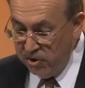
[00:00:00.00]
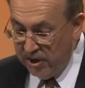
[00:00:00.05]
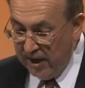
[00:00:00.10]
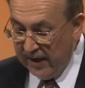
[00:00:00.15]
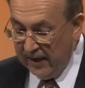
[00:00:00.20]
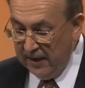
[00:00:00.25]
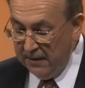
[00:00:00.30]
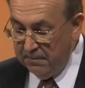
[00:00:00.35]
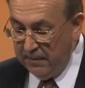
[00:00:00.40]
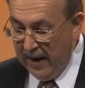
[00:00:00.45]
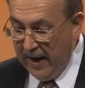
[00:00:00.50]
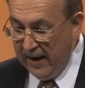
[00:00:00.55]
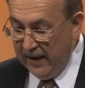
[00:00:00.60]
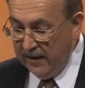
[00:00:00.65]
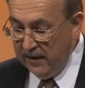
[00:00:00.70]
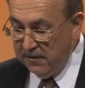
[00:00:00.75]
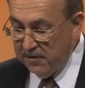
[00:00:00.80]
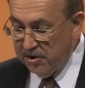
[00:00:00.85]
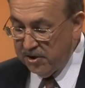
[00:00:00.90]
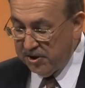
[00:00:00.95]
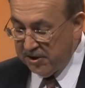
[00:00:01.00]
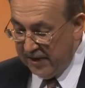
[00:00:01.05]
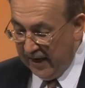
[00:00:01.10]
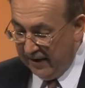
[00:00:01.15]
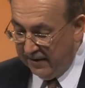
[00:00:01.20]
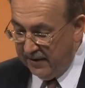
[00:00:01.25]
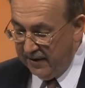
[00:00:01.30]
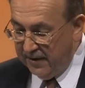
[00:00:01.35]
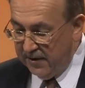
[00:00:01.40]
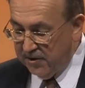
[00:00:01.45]
Checking baggage,
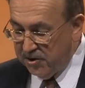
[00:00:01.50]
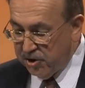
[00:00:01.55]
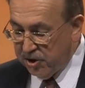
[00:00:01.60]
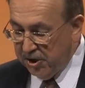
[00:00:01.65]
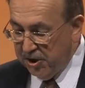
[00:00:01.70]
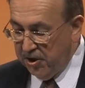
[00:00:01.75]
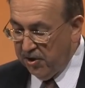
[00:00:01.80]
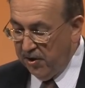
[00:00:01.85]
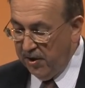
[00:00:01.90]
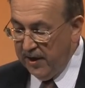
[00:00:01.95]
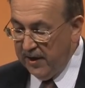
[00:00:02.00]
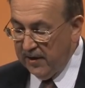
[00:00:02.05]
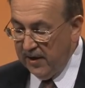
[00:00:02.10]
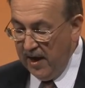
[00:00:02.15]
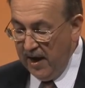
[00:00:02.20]
standing in security